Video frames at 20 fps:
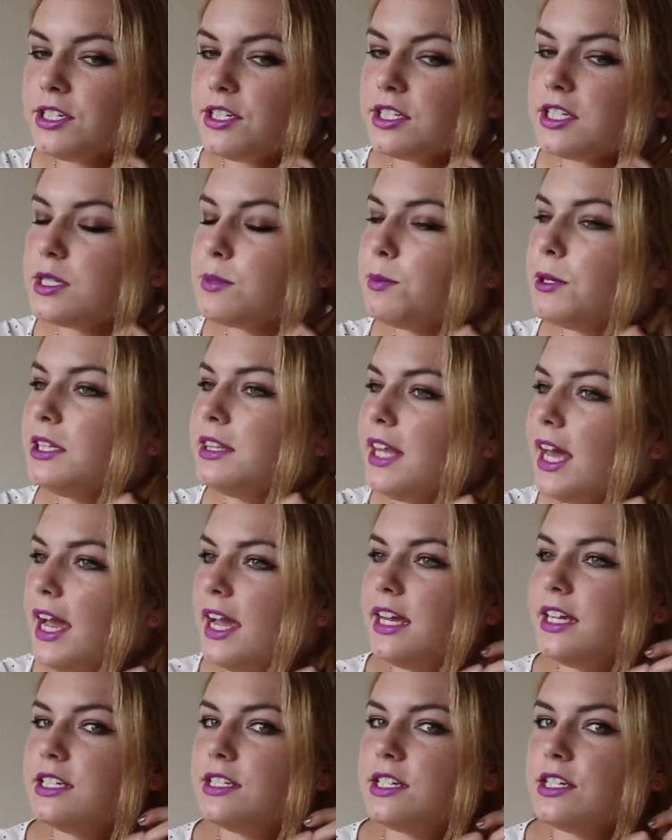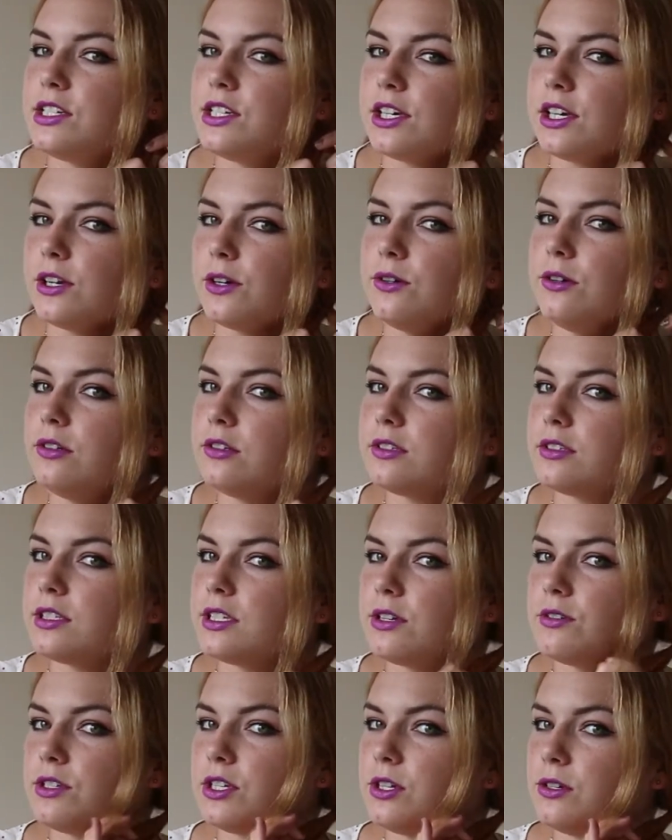split that into two,
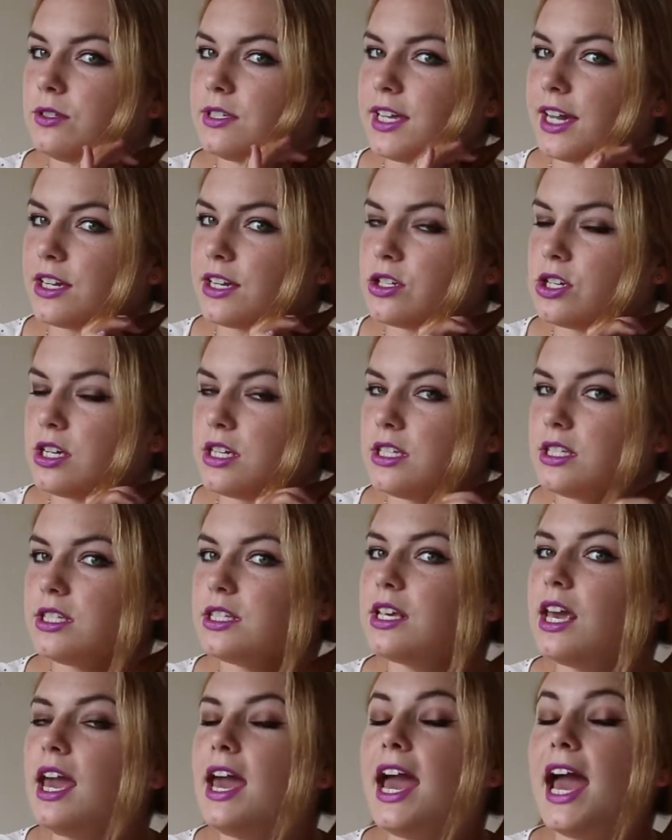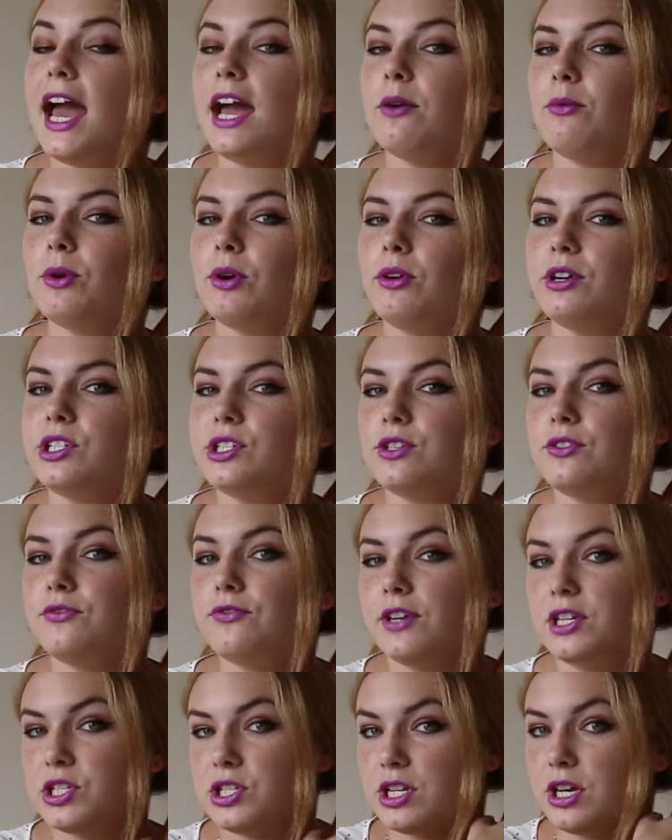so 2 sections, and we're going to
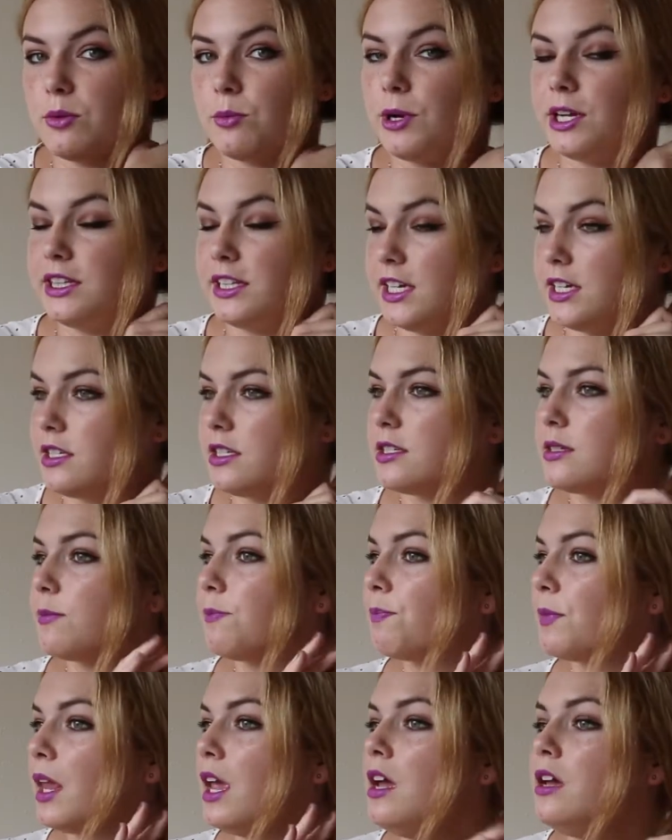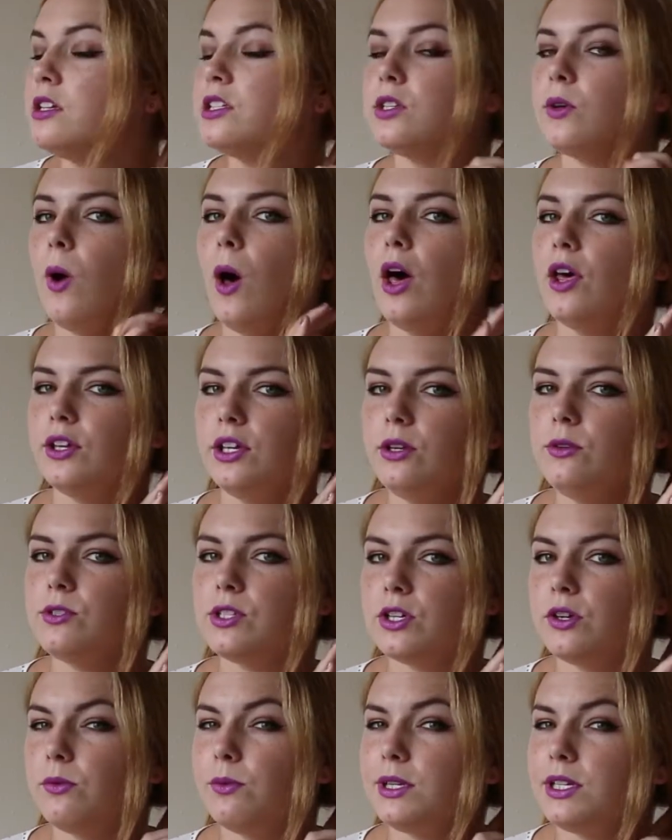fishtail braid this. So all you
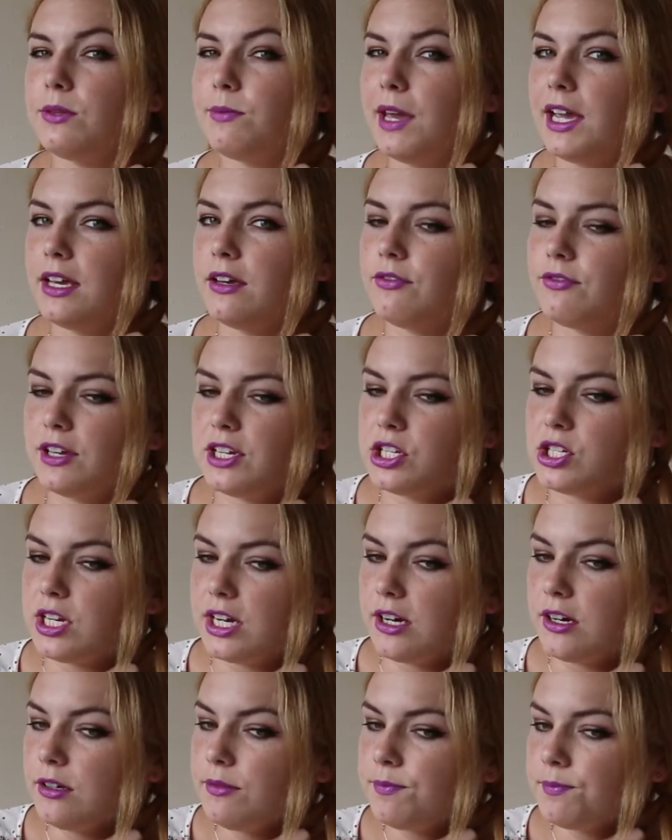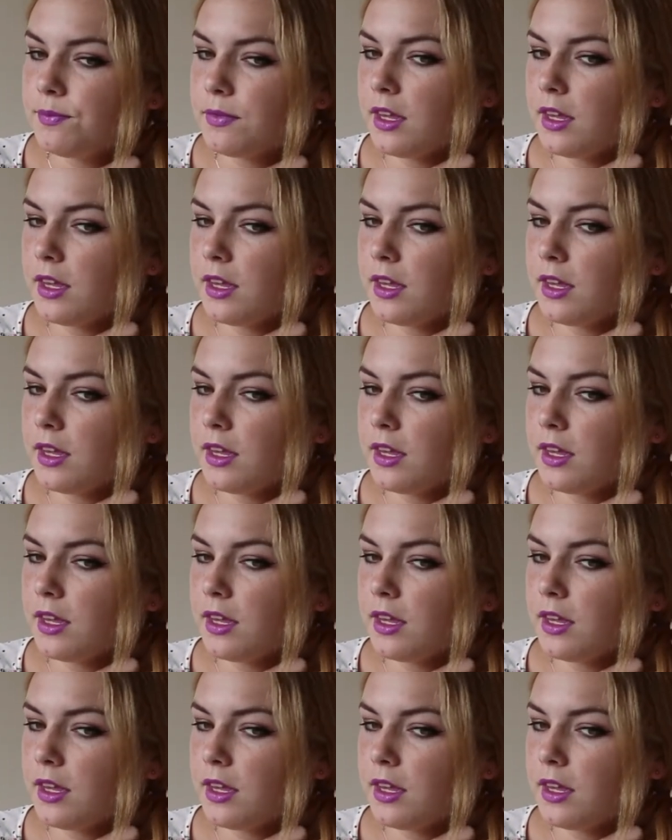do when you make a fishtail